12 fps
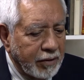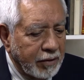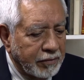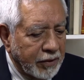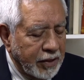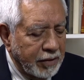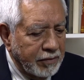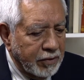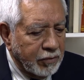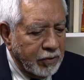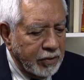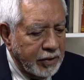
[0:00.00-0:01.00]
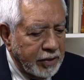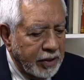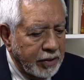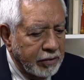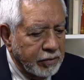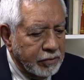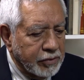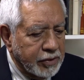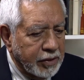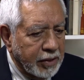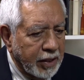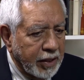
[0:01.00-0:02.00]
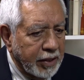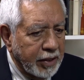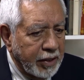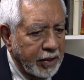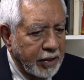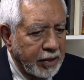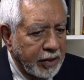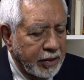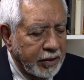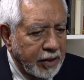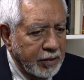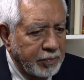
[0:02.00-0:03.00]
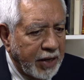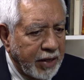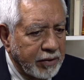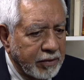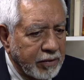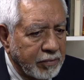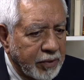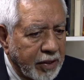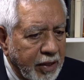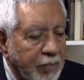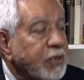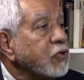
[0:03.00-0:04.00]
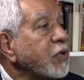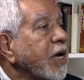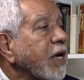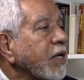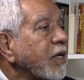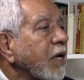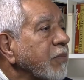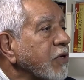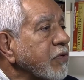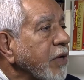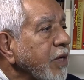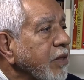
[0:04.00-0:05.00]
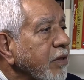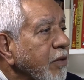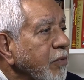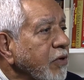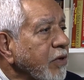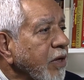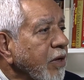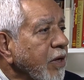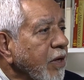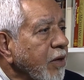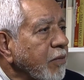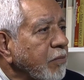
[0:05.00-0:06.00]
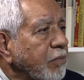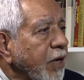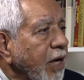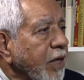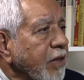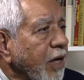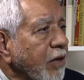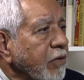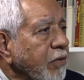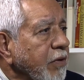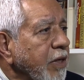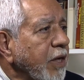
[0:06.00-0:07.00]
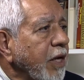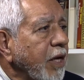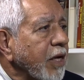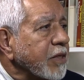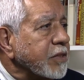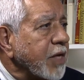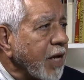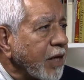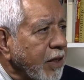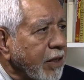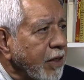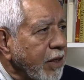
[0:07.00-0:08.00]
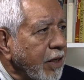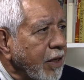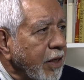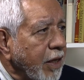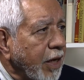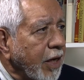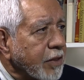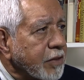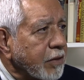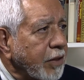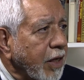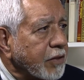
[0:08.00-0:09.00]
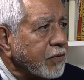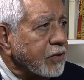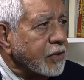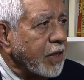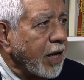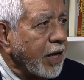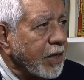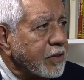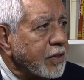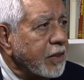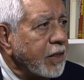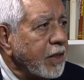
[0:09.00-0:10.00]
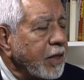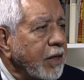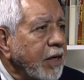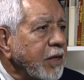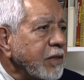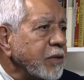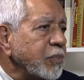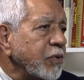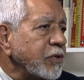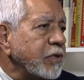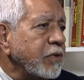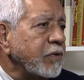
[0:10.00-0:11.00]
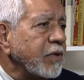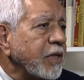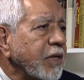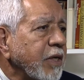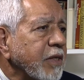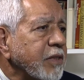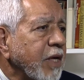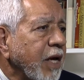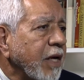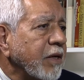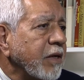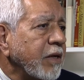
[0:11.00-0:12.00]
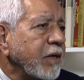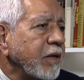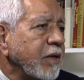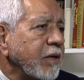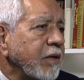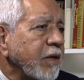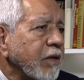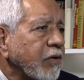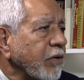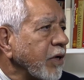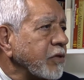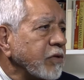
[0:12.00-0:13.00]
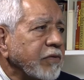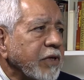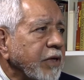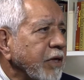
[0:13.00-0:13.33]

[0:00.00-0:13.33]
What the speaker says: forget even the word that he used, that I, not abandoned, but I betrayed. I betrayed the community by not doing exactly as the task force asked. And it's a person who I think has had a grudge over the